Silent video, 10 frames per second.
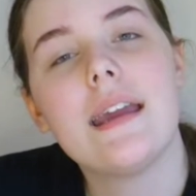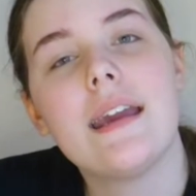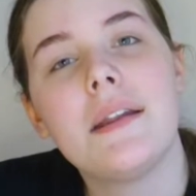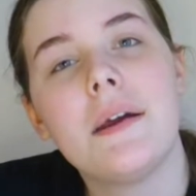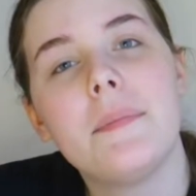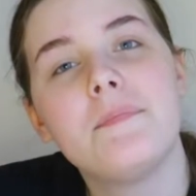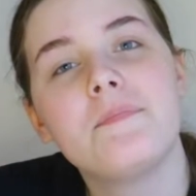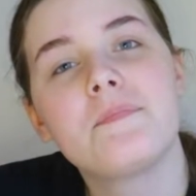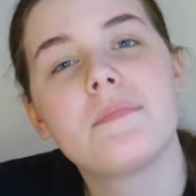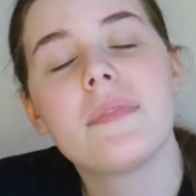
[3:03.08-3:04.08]
and
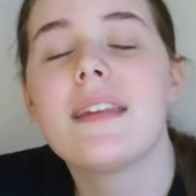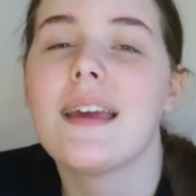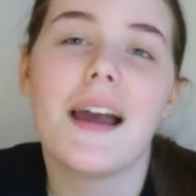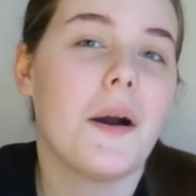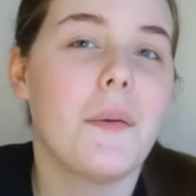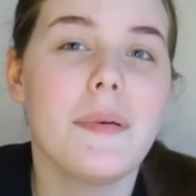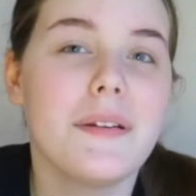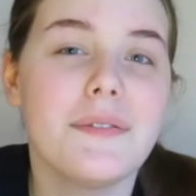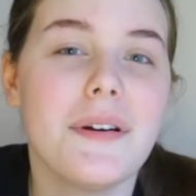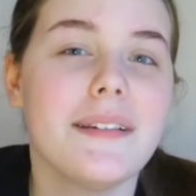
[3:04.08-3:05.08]
um, hope you
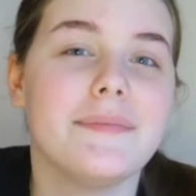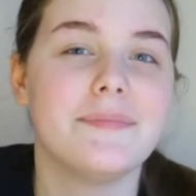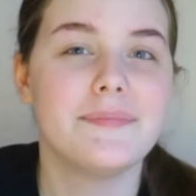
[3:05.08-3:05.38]
enjoy.